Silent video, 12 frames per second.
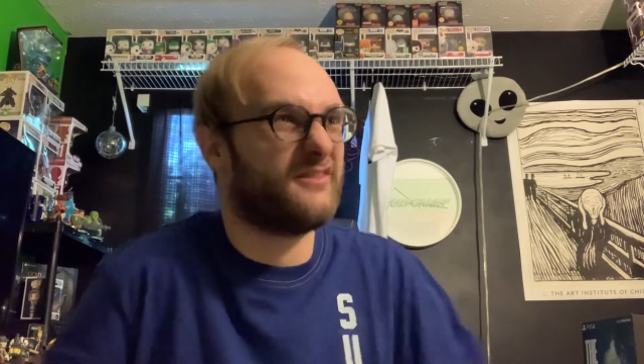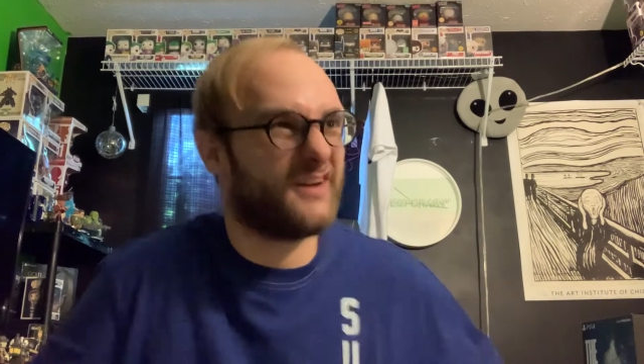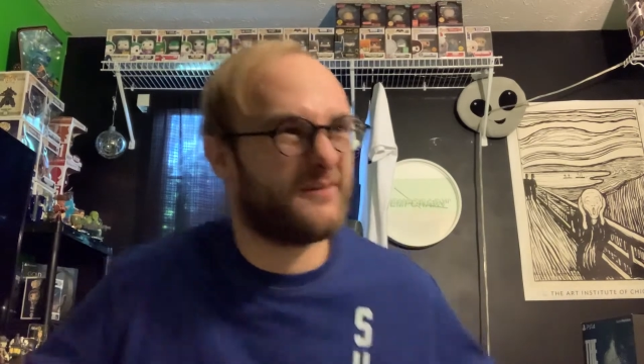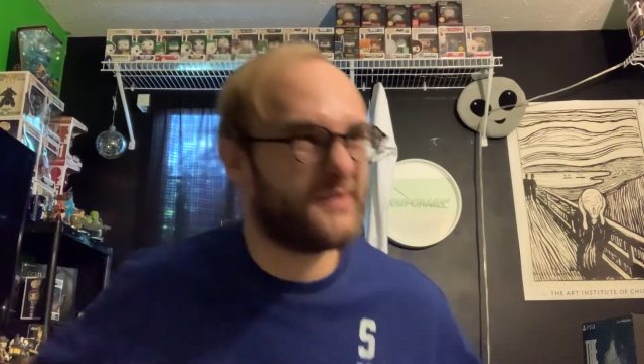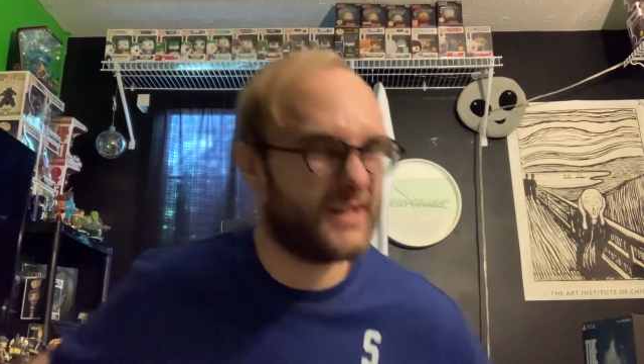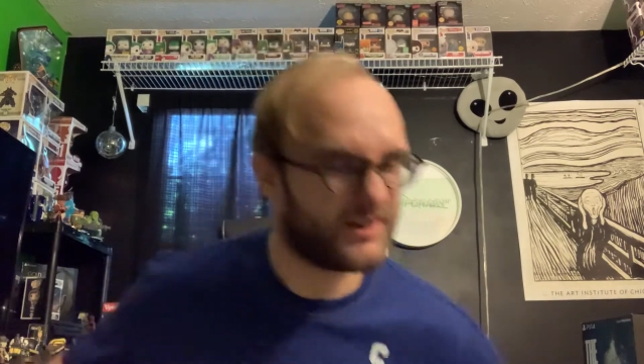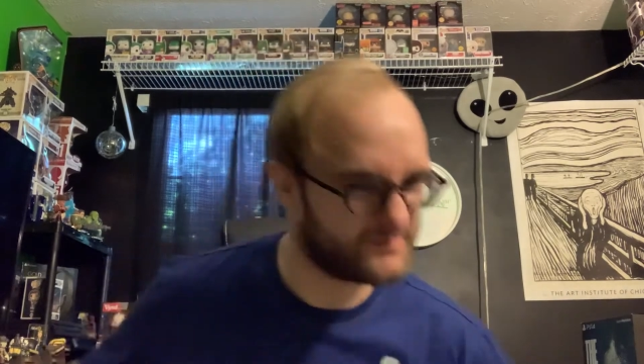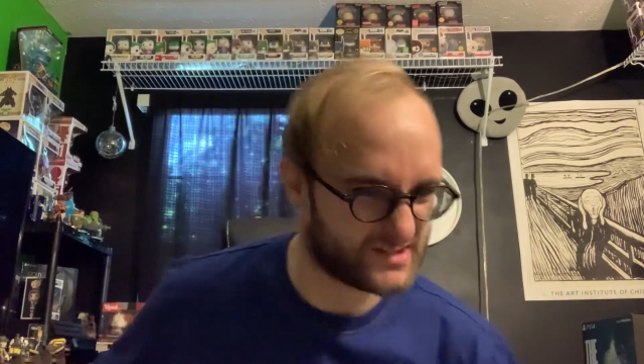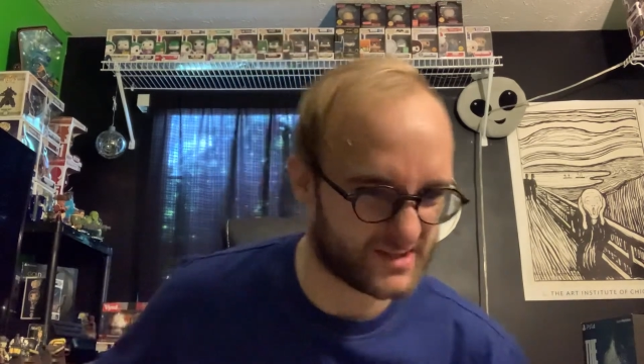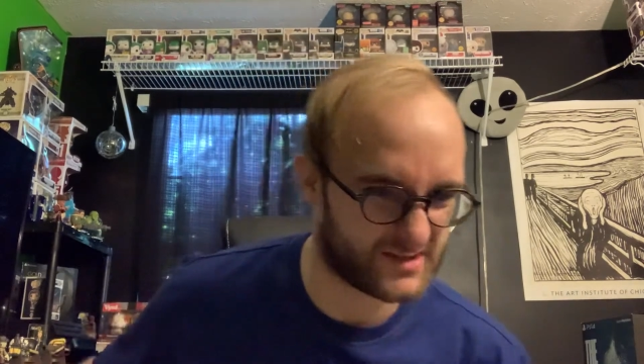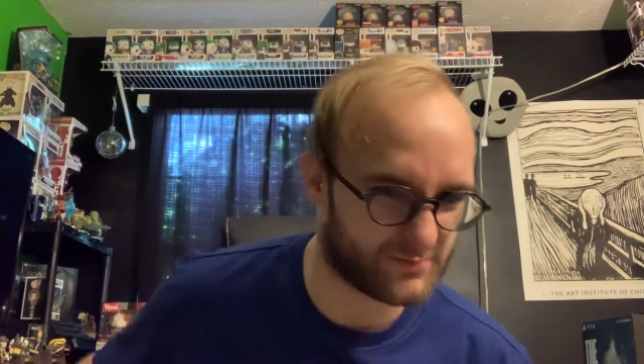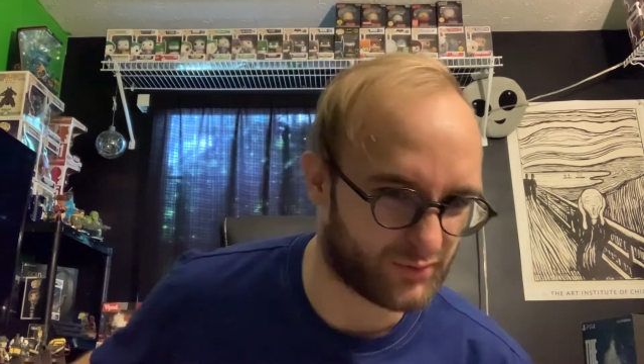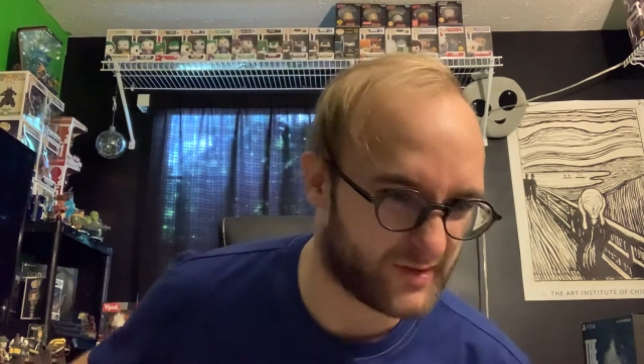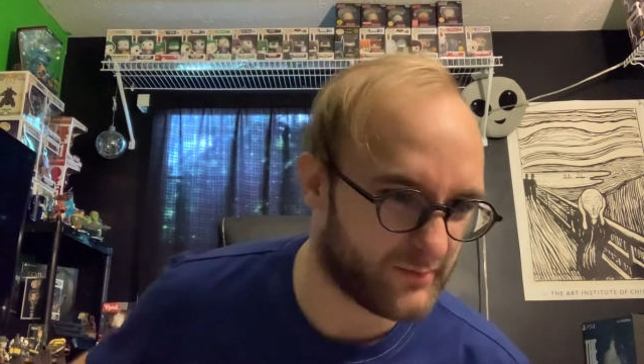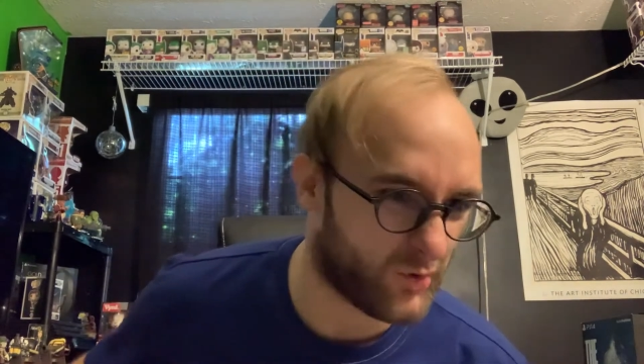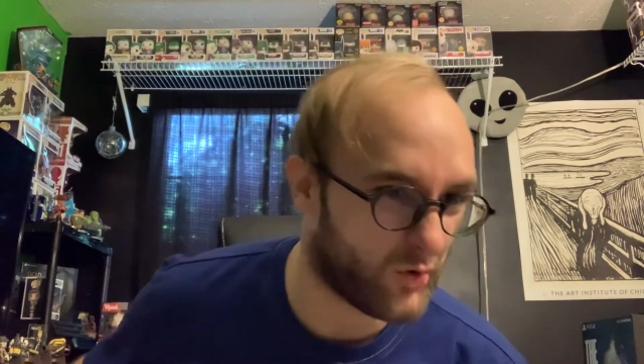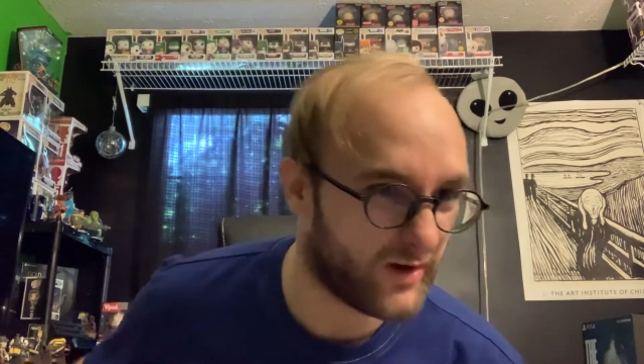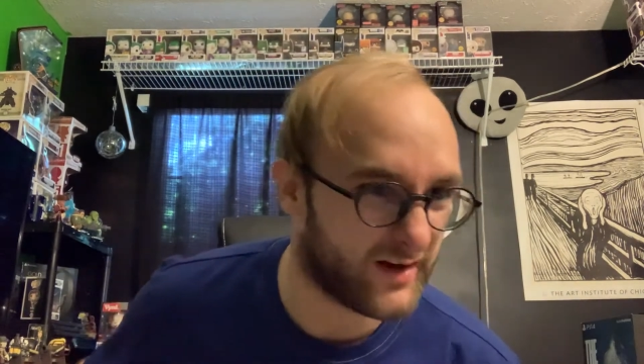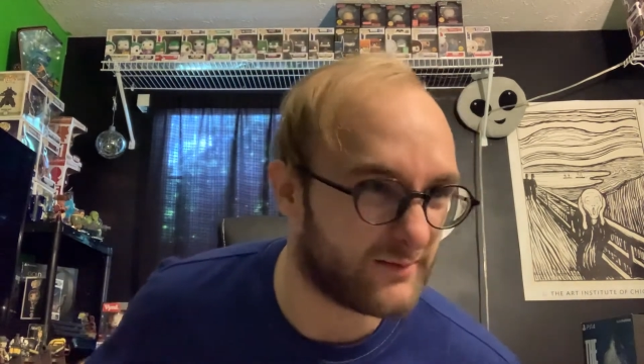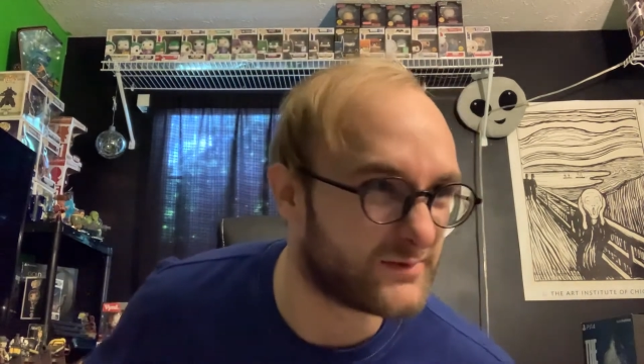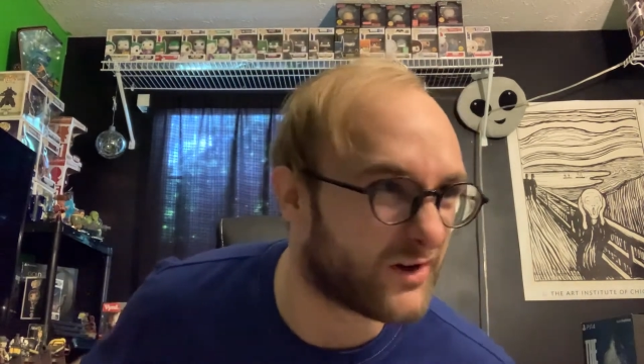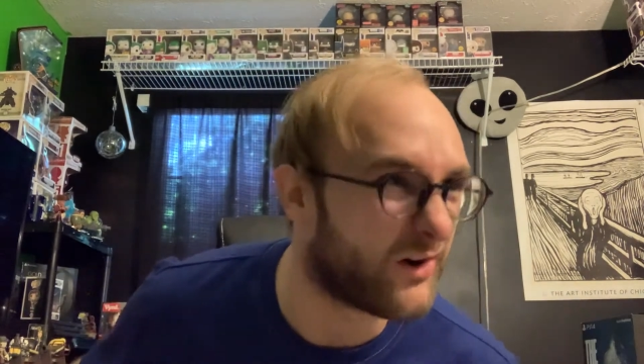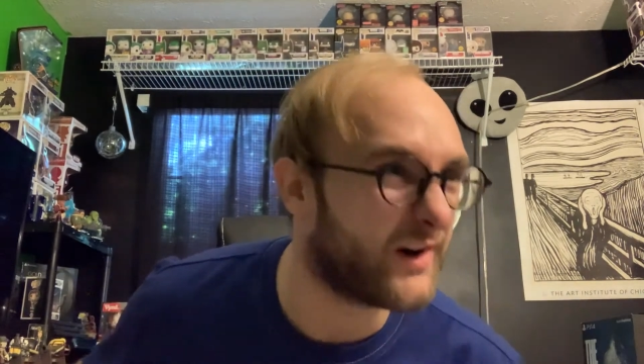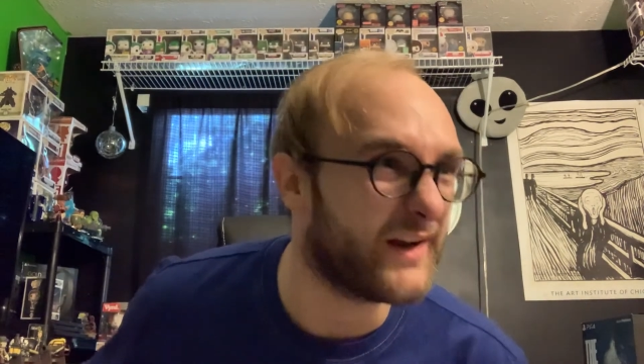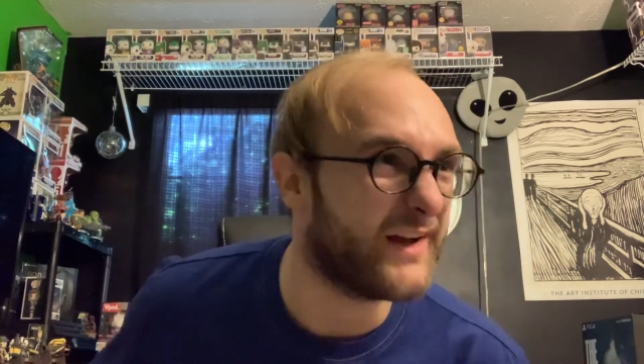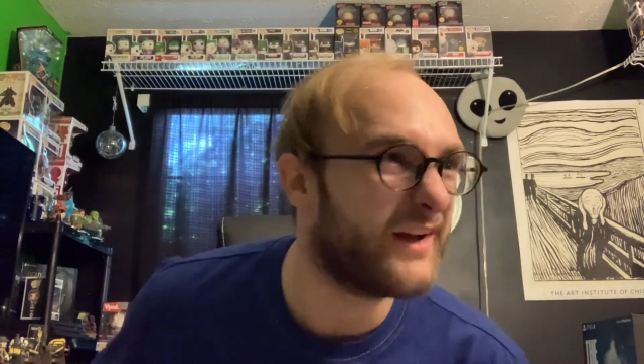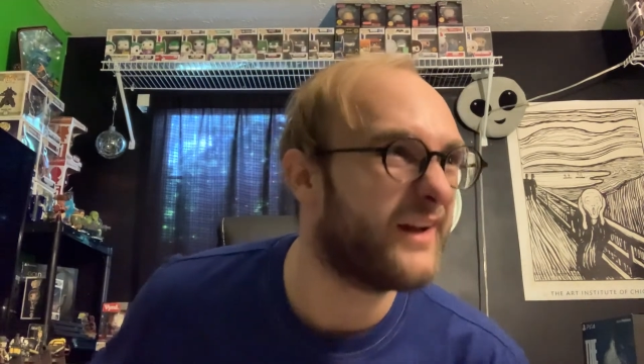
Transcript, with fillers: I've become just a Supreme boy. I'm sorry.